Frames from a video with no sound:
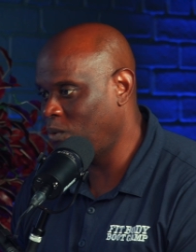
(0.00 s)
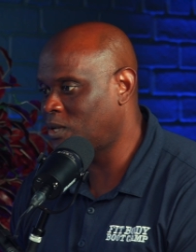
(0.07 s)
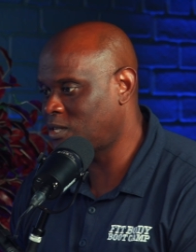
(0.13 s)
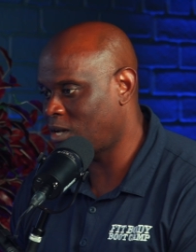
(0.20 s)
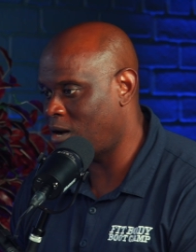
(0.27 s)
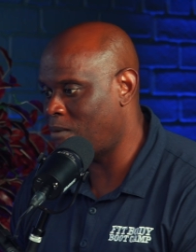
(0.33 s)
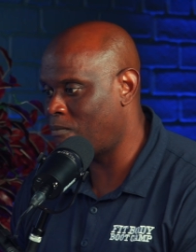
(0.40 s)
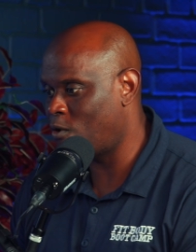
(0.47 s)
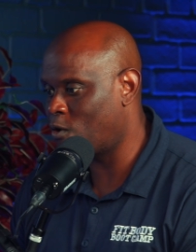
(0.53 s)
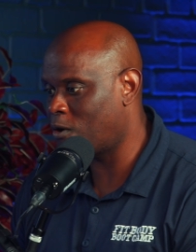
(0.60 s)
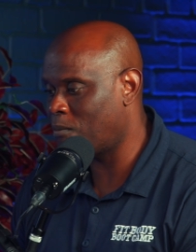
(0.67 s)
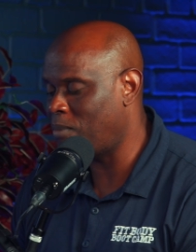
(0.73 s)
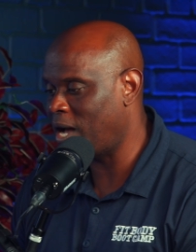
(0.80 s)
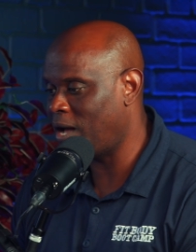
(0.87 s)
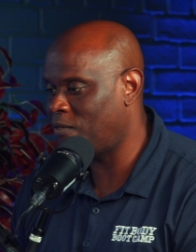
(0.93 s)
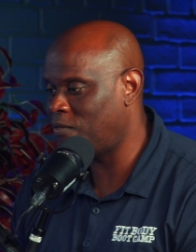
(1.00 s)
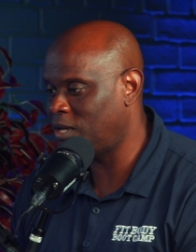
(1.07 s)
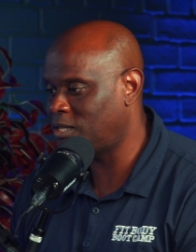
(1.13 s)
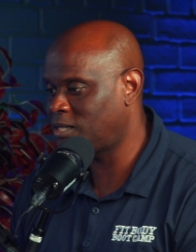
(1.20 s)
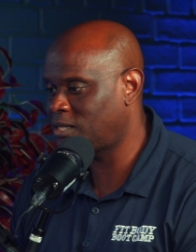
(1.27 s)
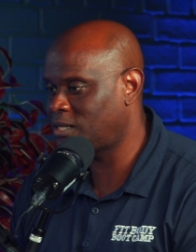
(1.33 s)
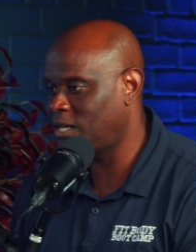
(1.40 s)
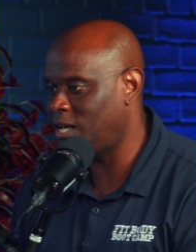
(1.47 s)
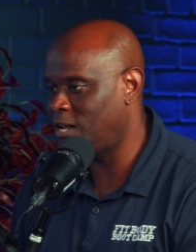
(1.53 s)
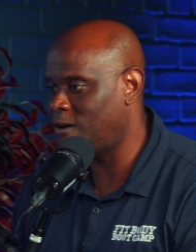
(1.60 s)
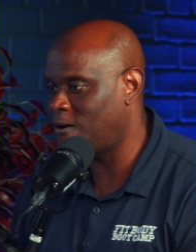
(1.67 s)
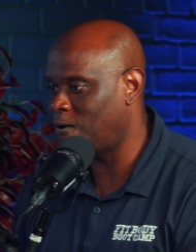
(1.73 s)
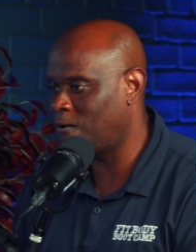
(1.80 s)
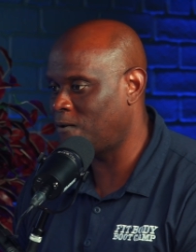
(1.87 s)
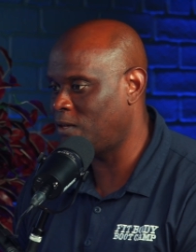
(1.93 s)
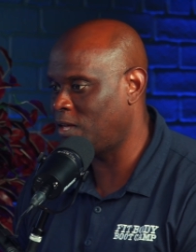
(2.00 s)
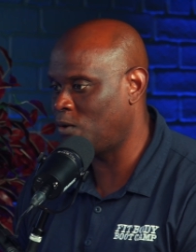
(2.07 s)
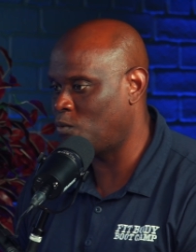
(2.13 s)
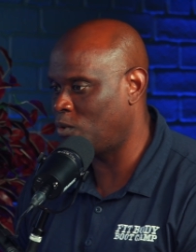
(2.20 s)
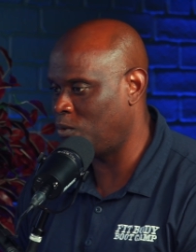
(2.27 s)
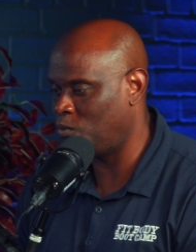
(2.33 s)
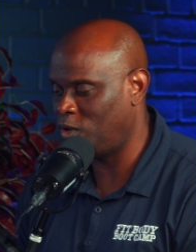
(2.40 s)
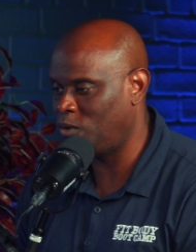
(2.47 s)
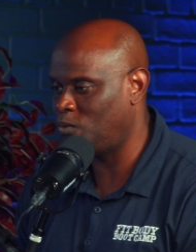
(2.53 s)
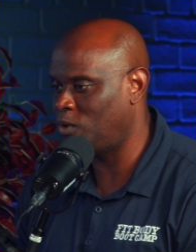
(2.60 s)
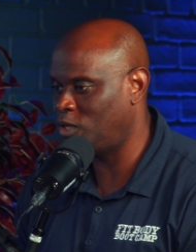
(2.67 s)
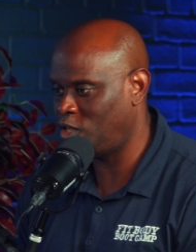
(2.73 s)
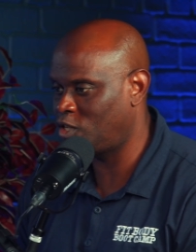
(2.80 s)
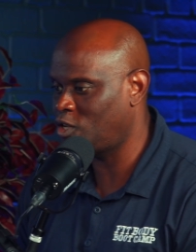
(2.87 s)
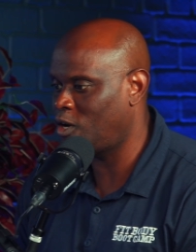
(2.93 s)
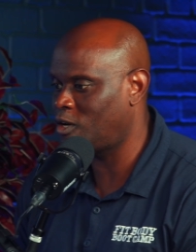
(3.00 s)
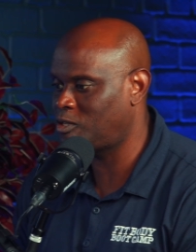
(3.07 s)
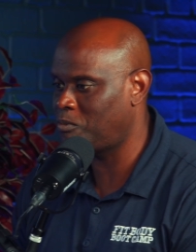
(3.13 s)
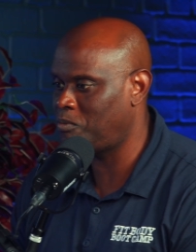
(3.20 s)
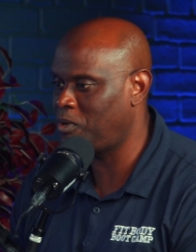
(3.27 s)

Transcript: will talk more about this, you know, when, when, when she talks to